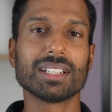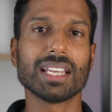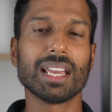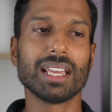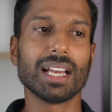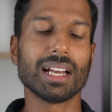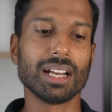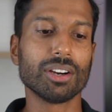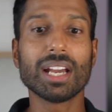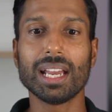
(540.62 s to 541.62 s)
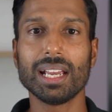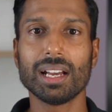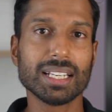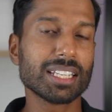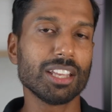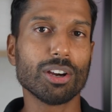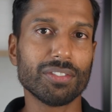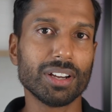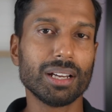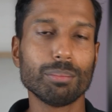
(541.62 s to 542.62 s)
to say, okay, this is the offer.